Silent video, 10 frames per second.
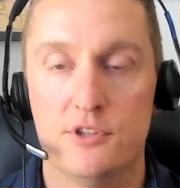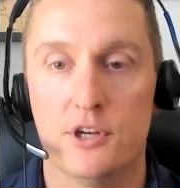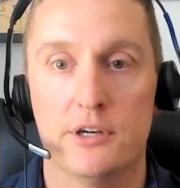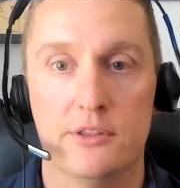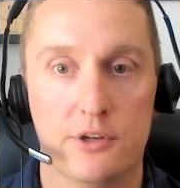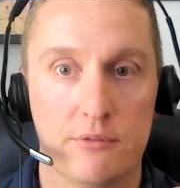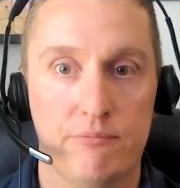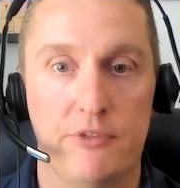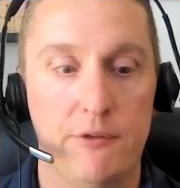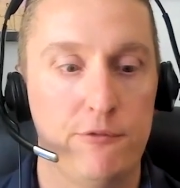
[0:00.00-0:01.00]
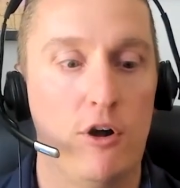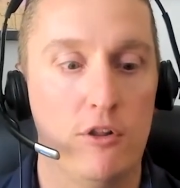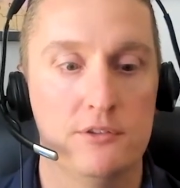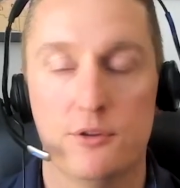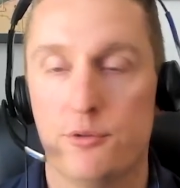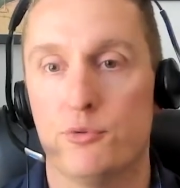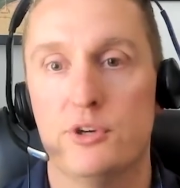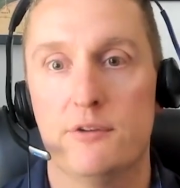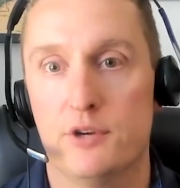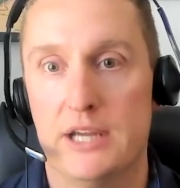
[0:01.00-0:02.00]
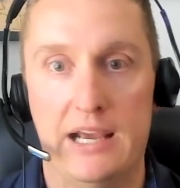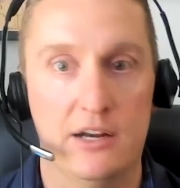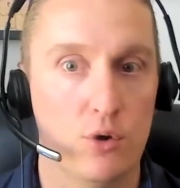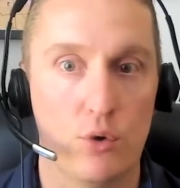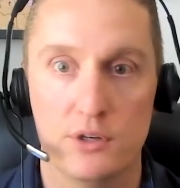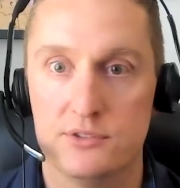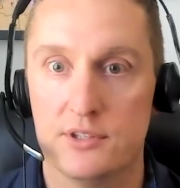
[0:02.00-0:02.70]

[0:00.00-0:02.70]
they fall into three different categories.